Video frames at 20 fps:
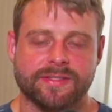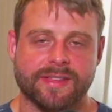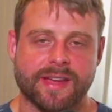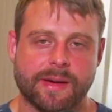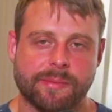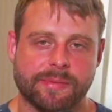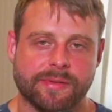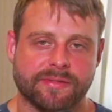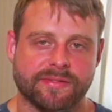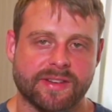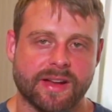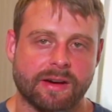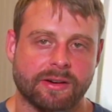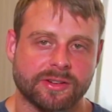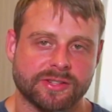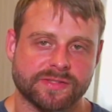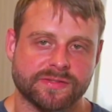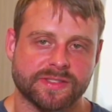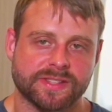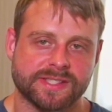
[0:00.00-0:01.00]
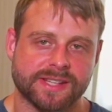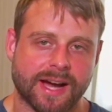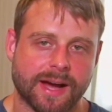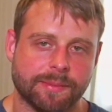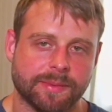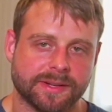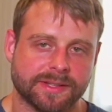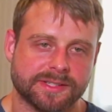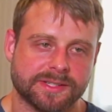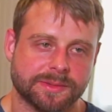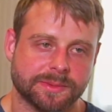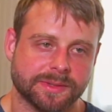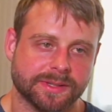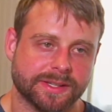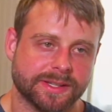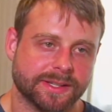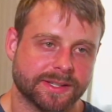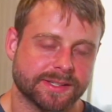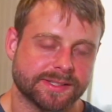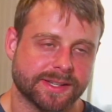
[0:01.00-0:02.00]
depth of knowledge of the topic to
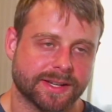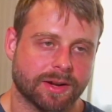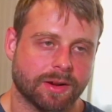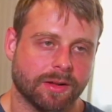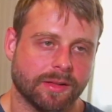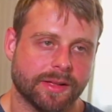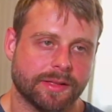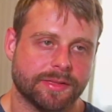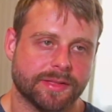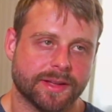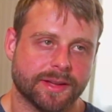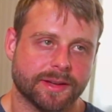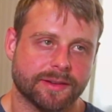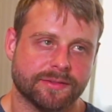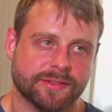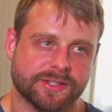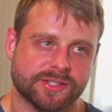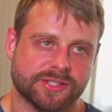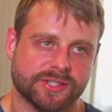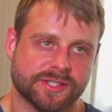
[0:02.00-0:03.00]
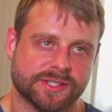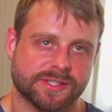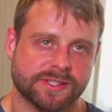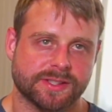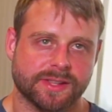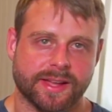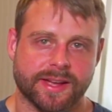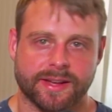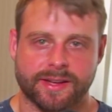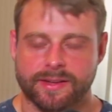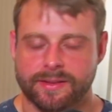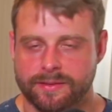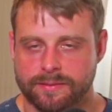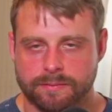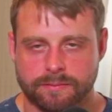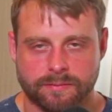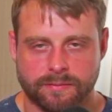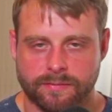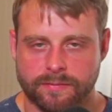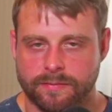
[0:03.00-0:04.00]
really, because like all I think of is just like,
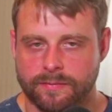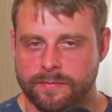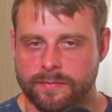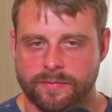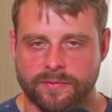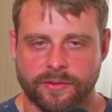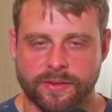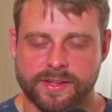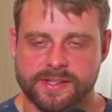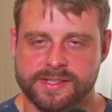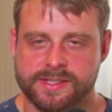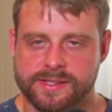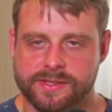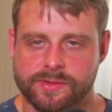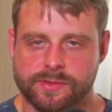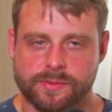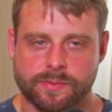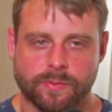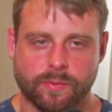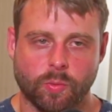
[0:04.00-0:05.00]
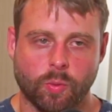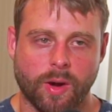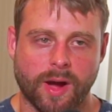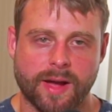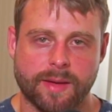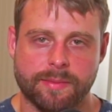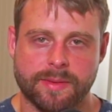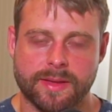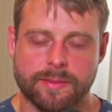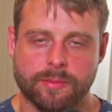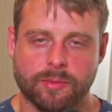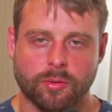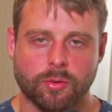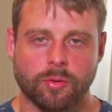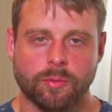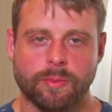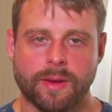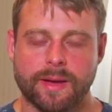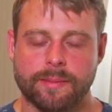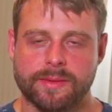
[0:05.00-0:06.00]
for instance, why
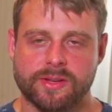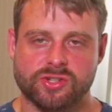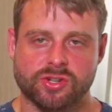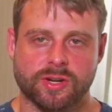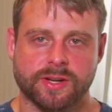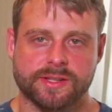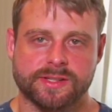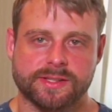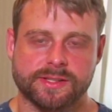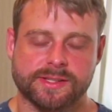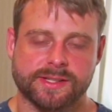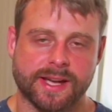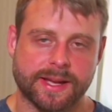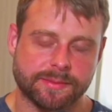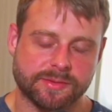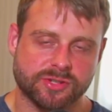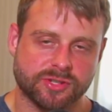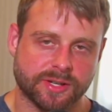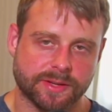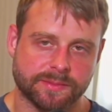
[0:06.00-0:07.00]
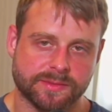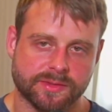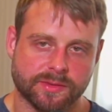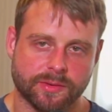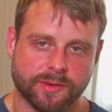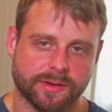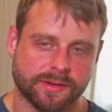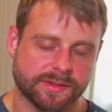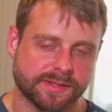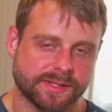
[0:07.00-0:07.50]
people might be drawn to TypeScript or